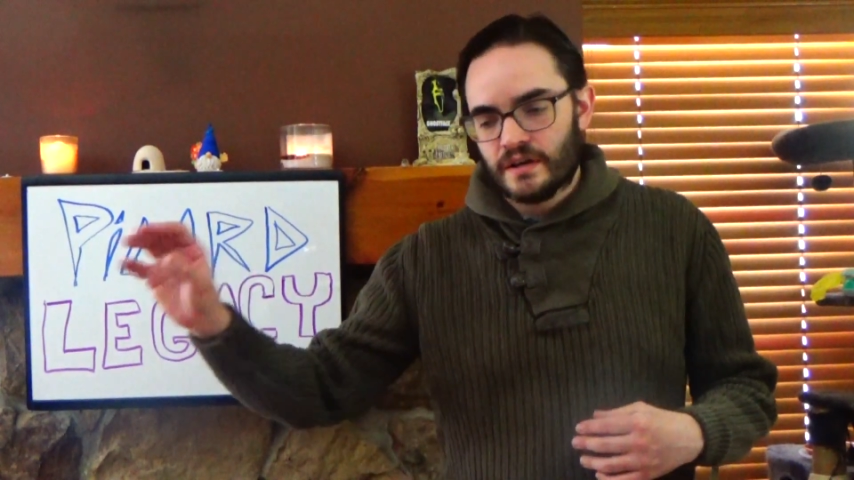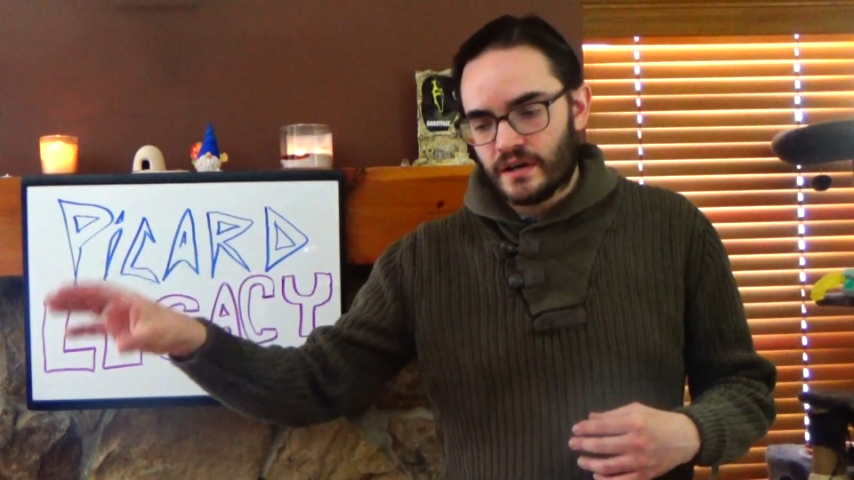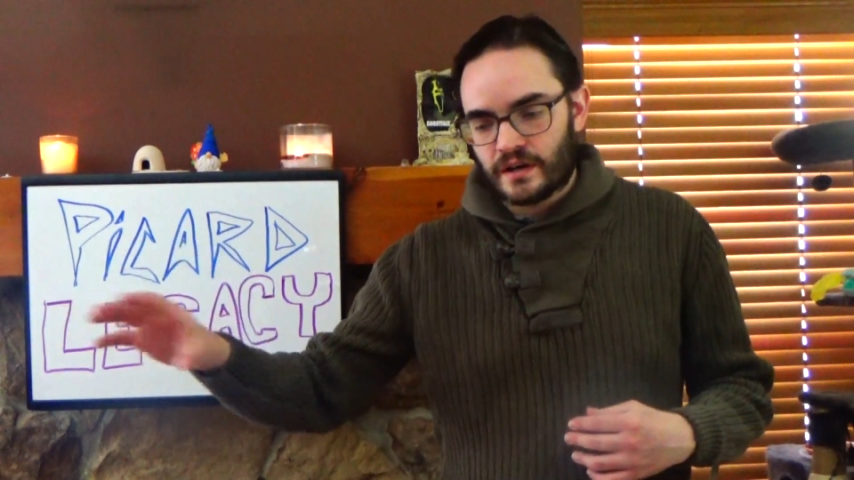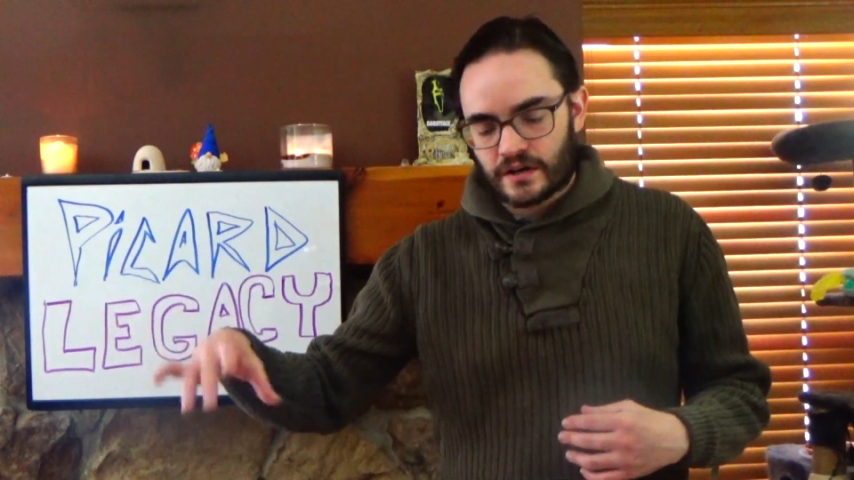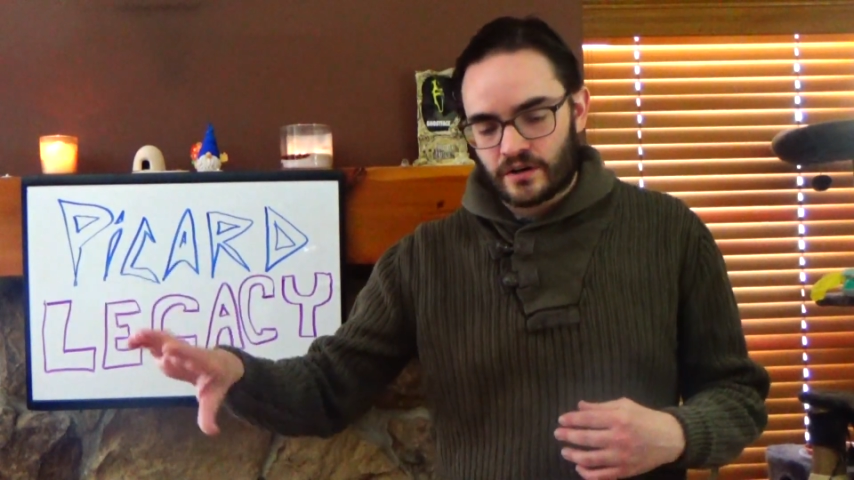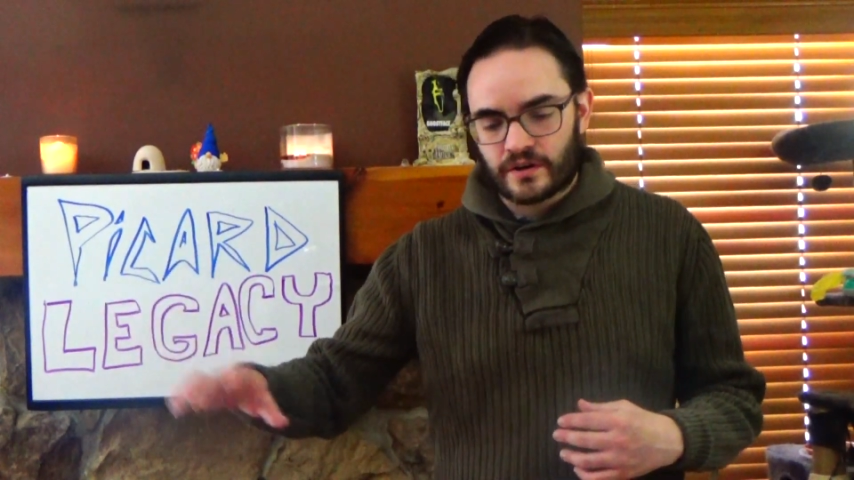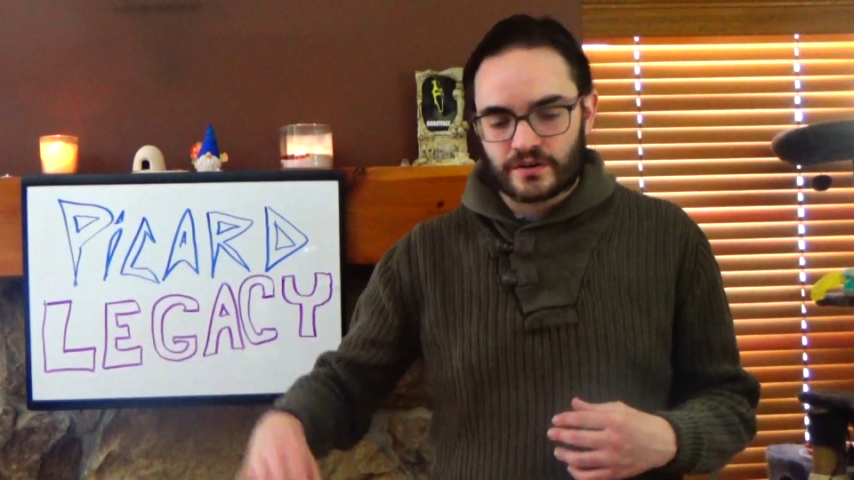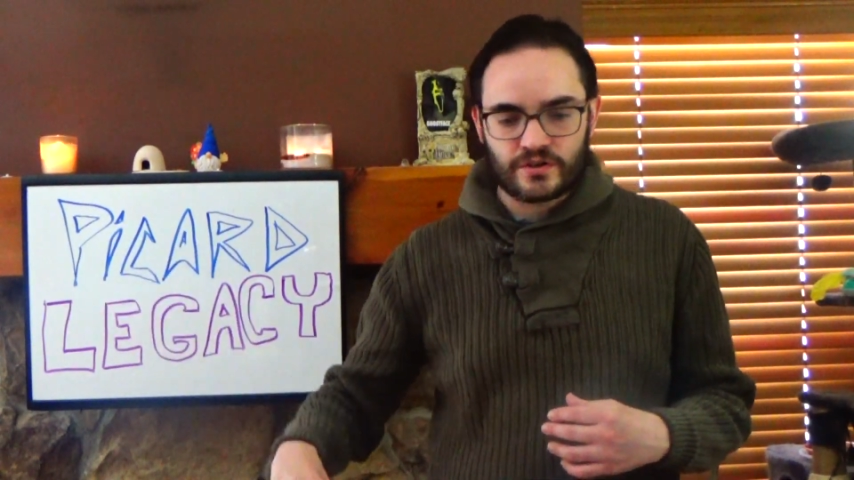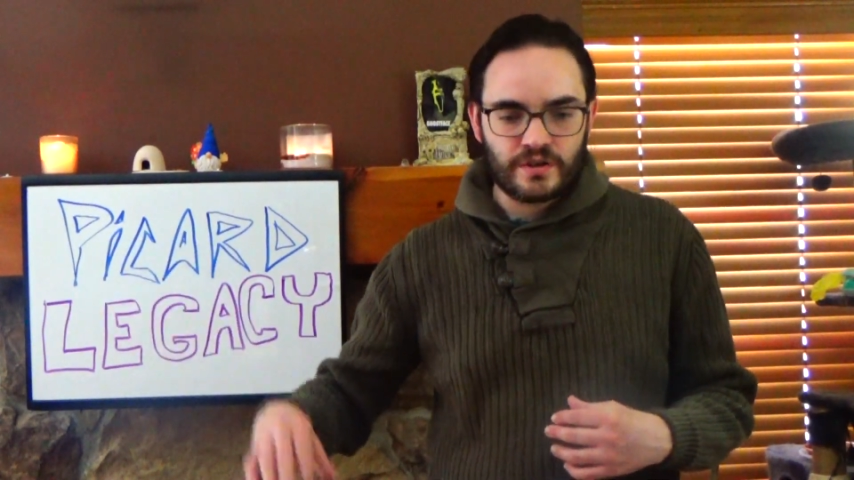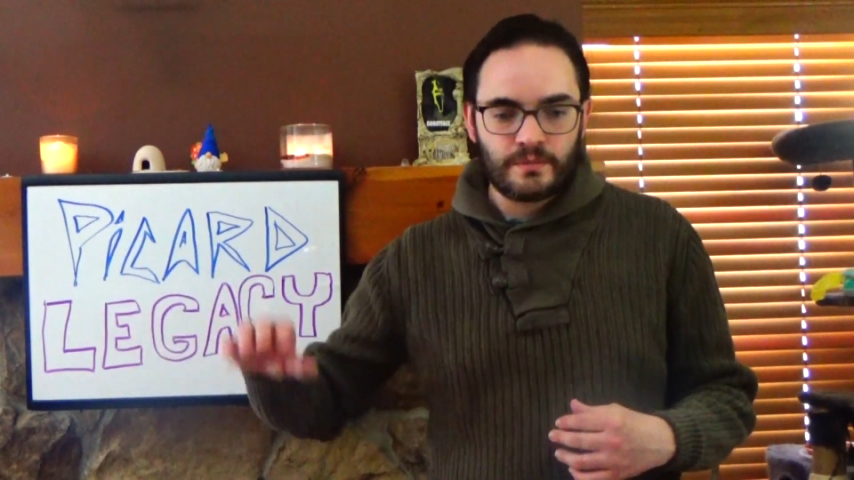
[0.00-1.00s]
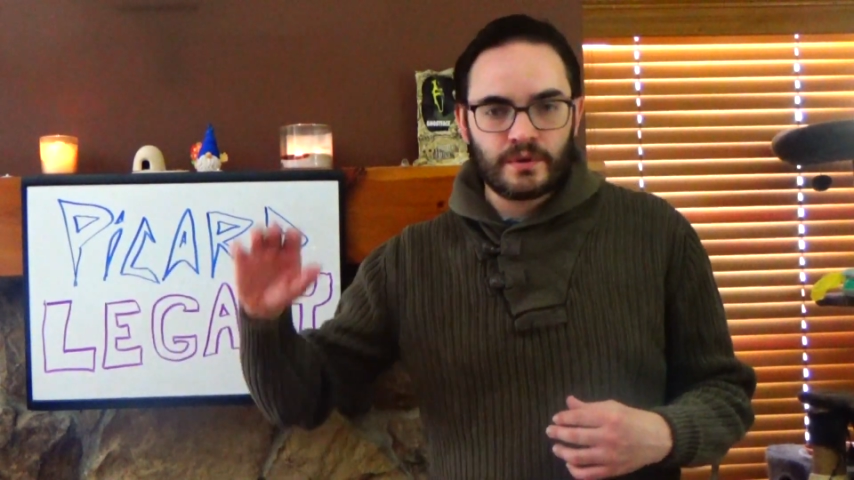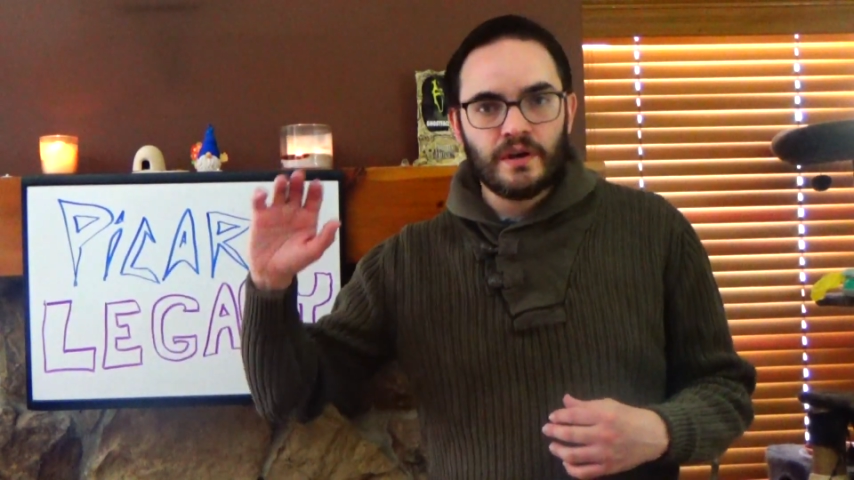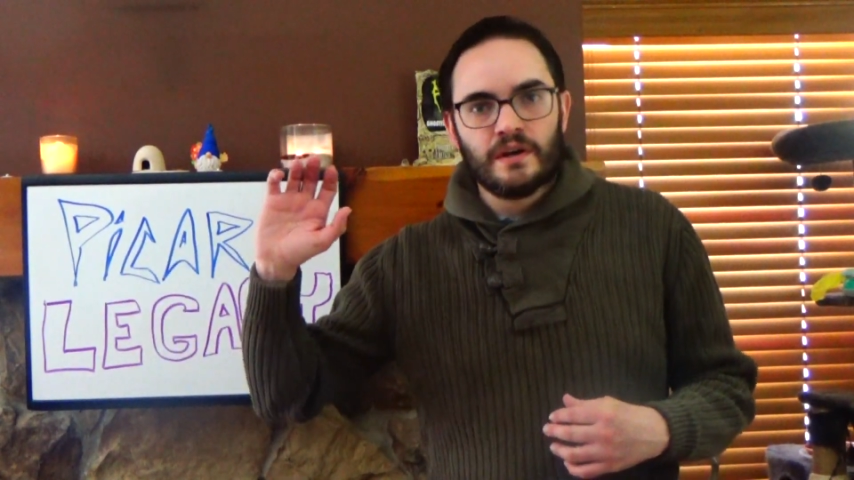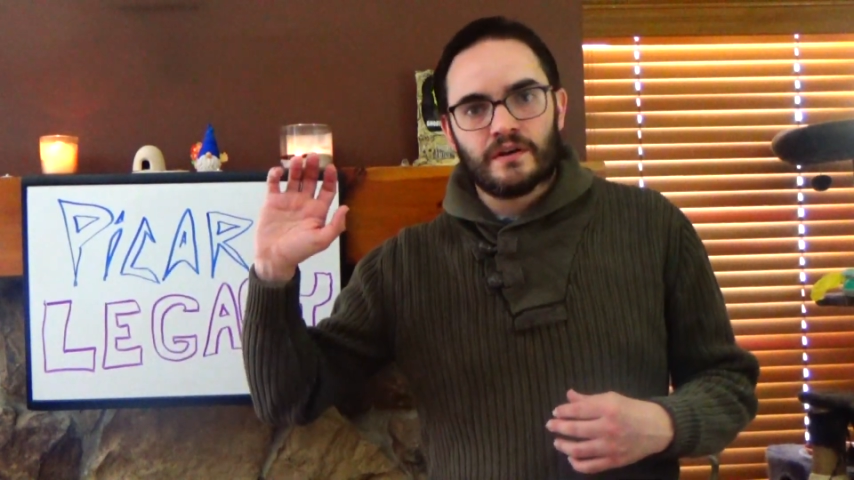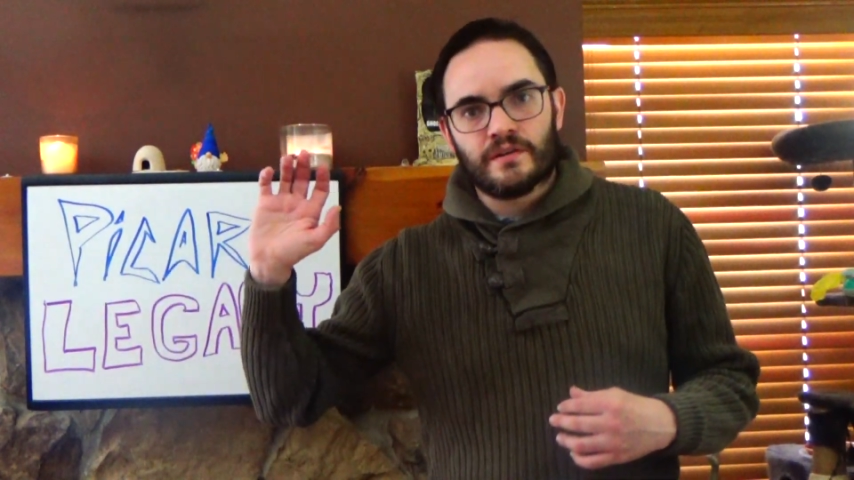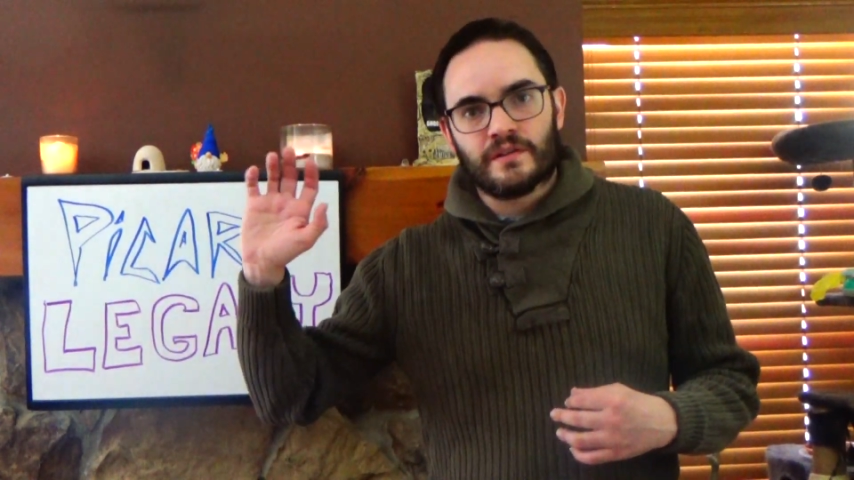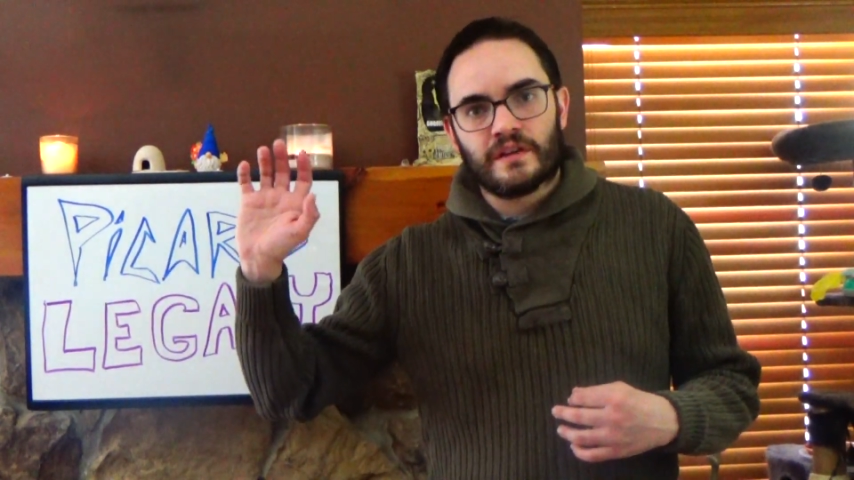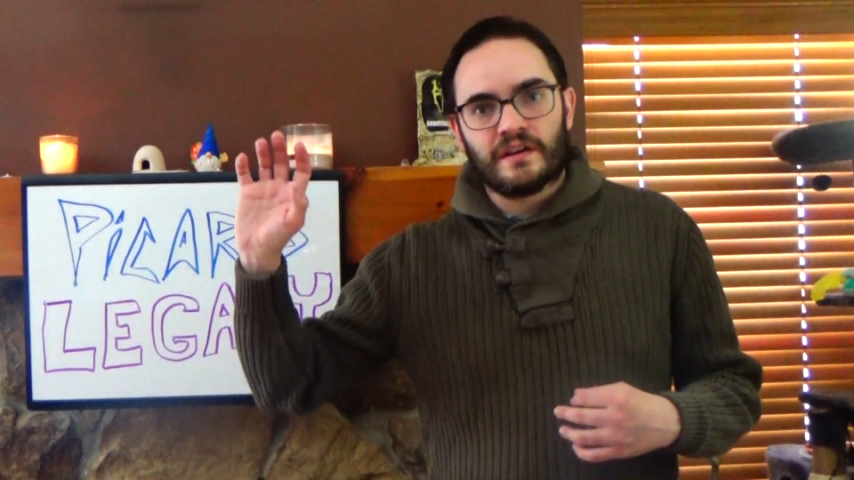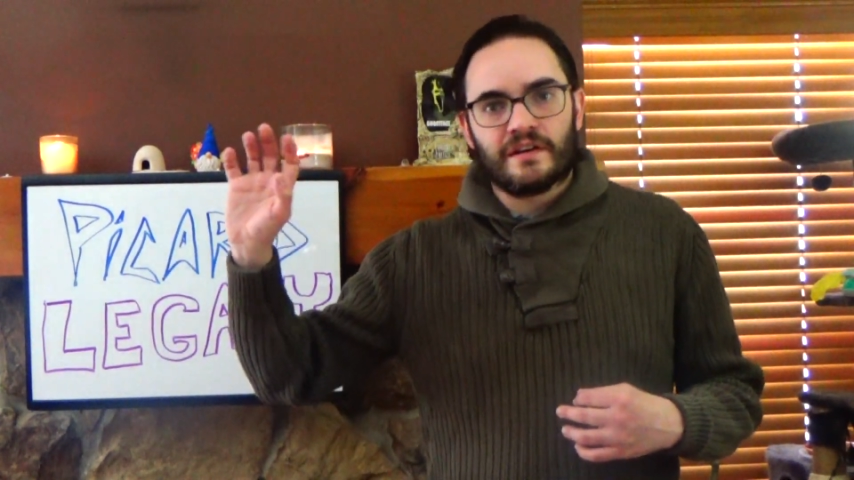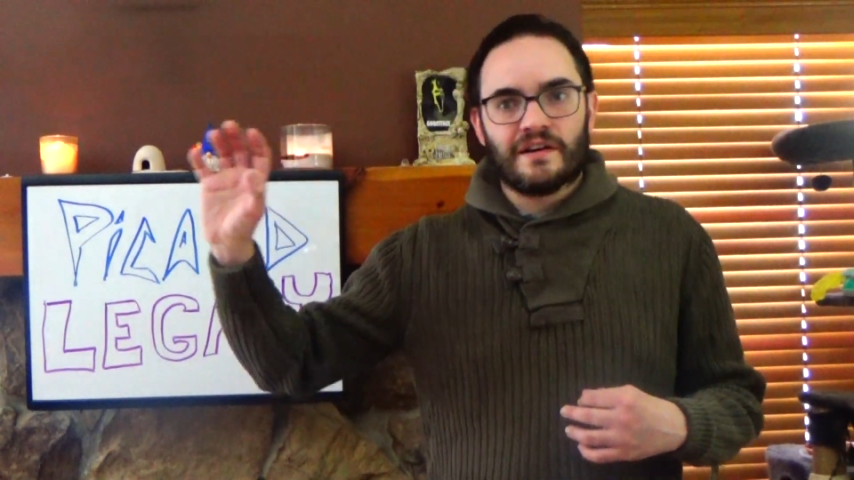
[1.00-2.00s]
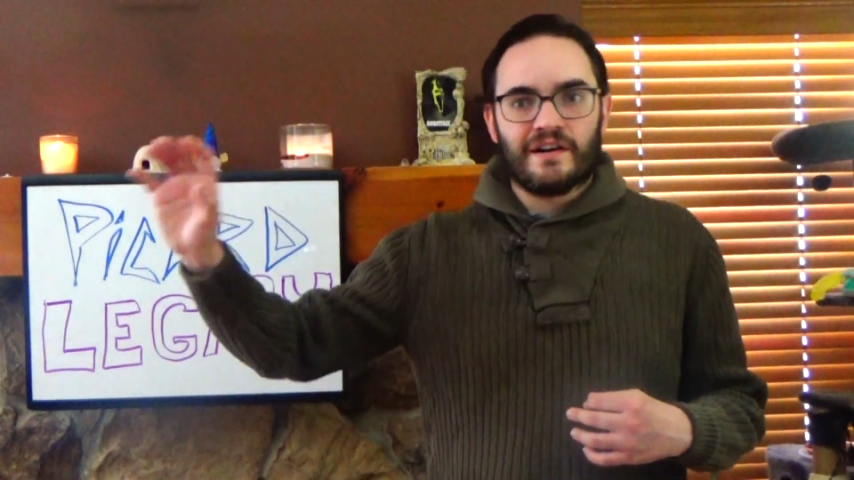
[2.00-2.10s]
Kirk's ship, the